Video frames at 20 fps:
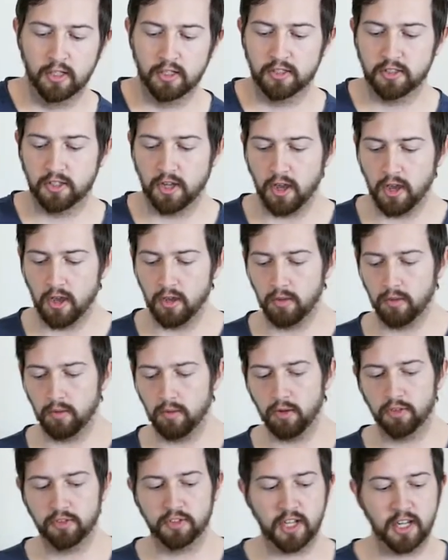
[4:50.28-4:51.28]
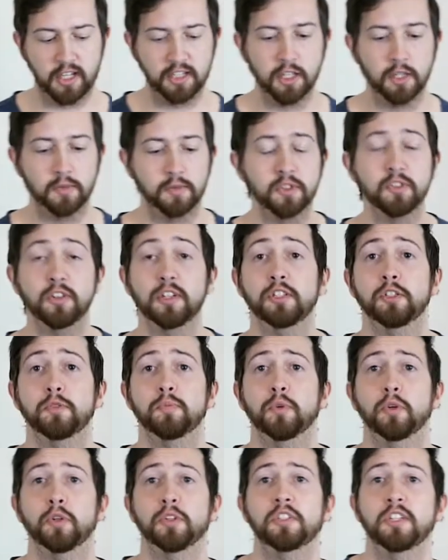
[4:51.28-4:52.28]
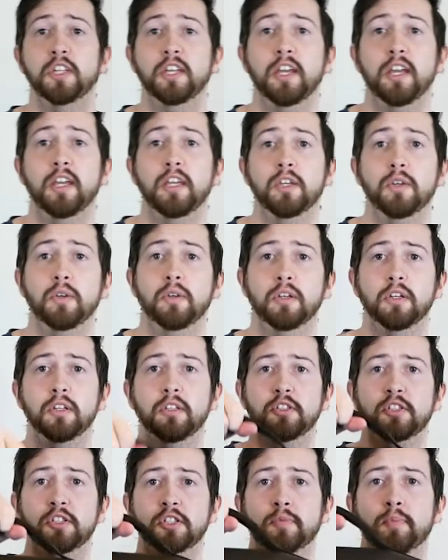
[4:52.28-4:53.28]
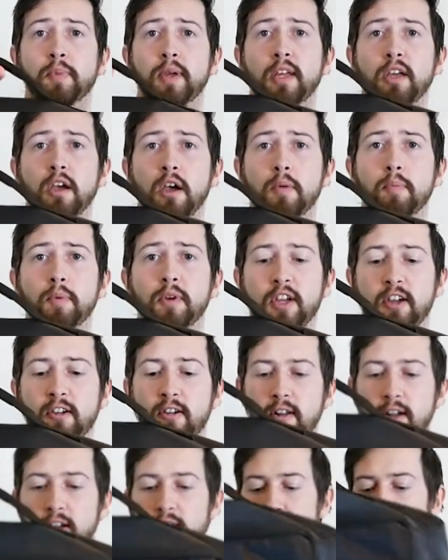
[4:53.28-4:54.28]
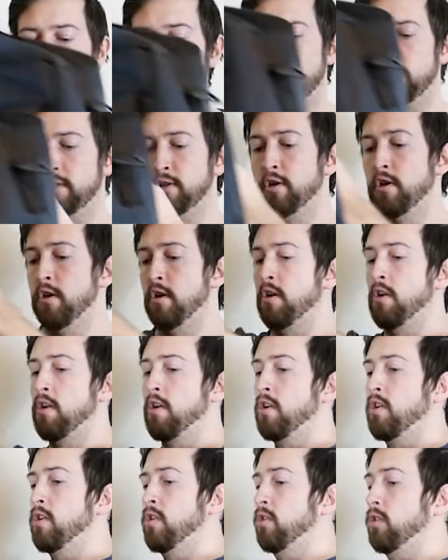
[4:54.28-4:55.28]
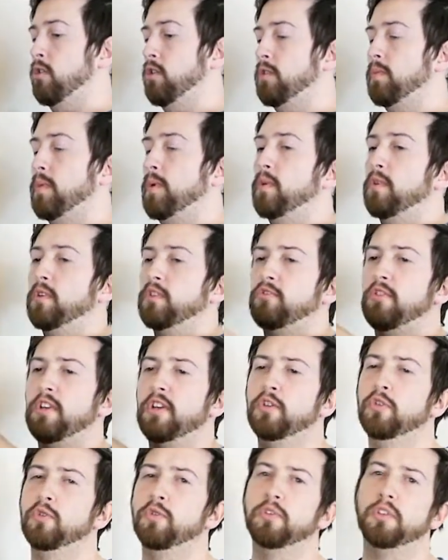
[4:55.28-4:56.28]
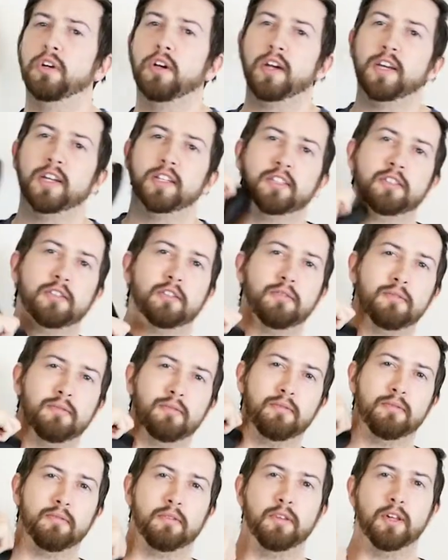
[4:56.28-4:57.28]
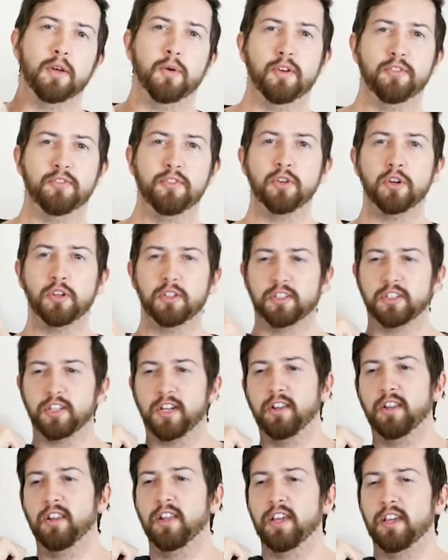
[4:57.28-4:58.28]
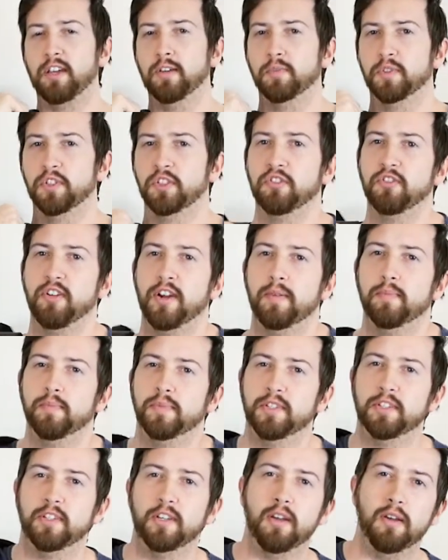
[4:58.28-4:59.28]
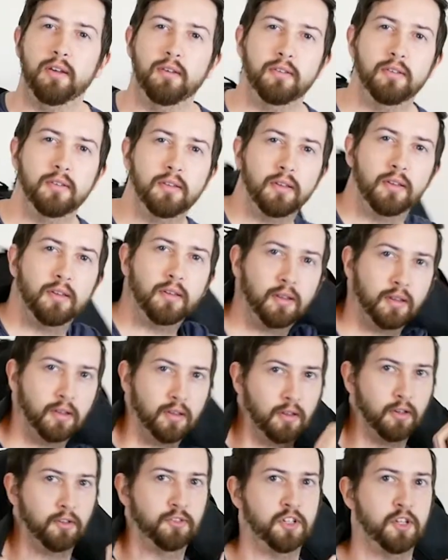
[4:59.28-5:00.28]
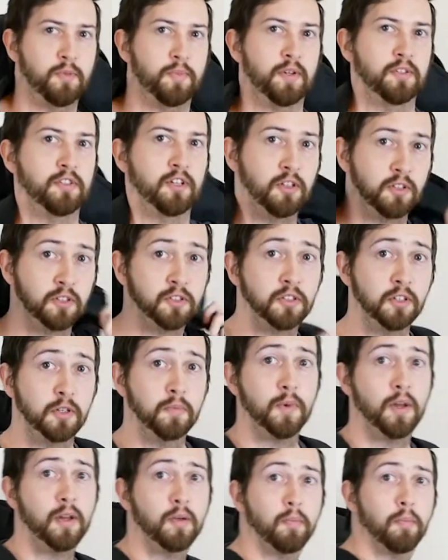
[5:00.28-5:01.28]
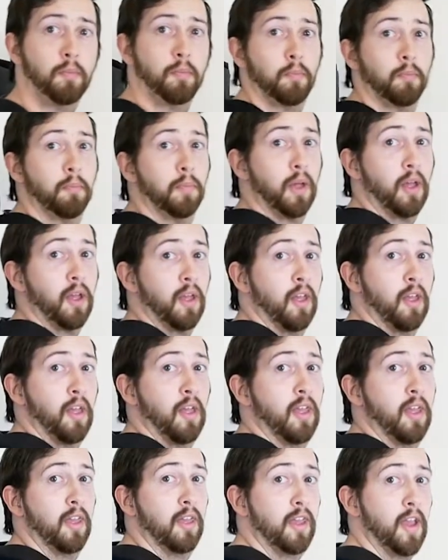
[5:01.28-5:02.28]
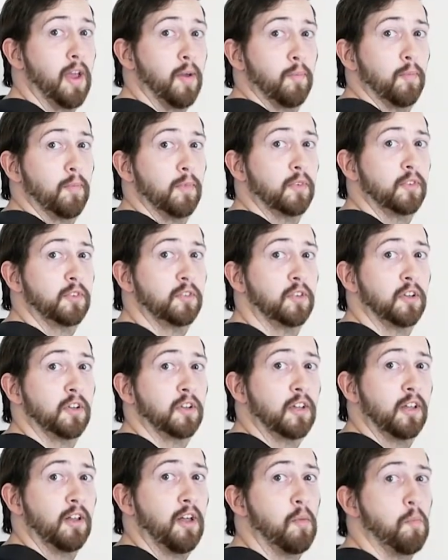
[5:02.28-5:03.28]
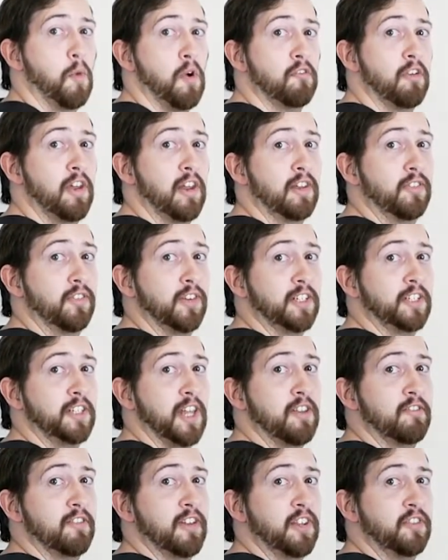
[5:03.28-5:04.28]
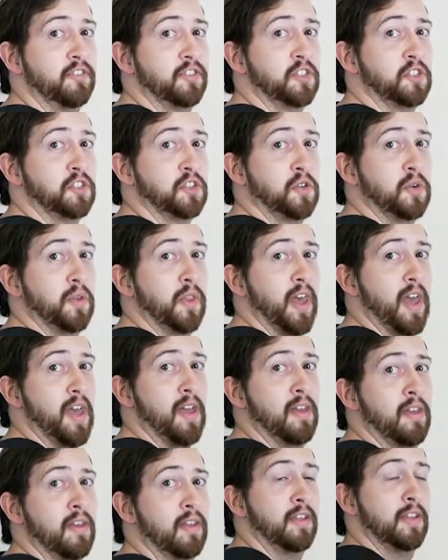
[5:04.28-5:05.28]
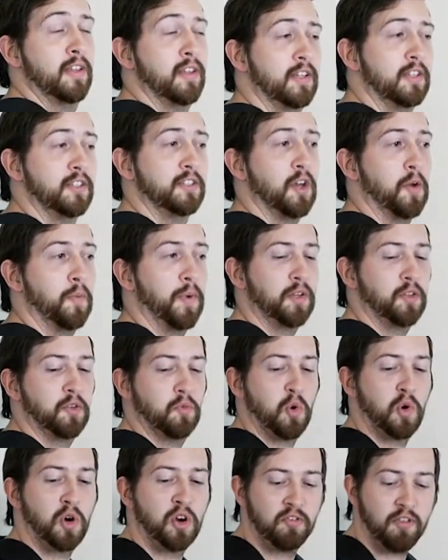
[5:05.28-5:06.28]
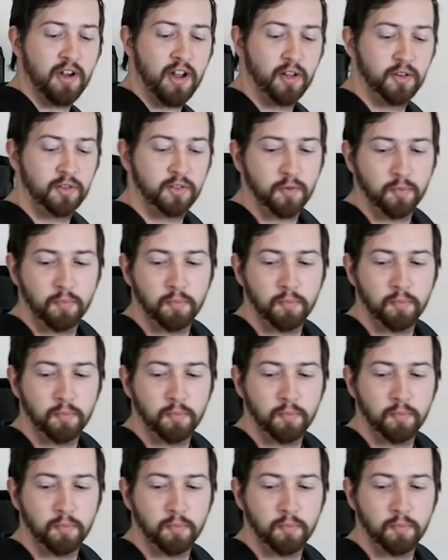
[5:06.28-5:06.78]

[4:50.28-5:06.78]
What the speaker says: so obviously in terms of transporting it, you can just pick it up and carry it like this, or you can be one of those really cool guys. Now I've not done the straps, so obviously you've got to loosen them up, but yeah, looking like my first day ready for school there. So I'll be able to walk around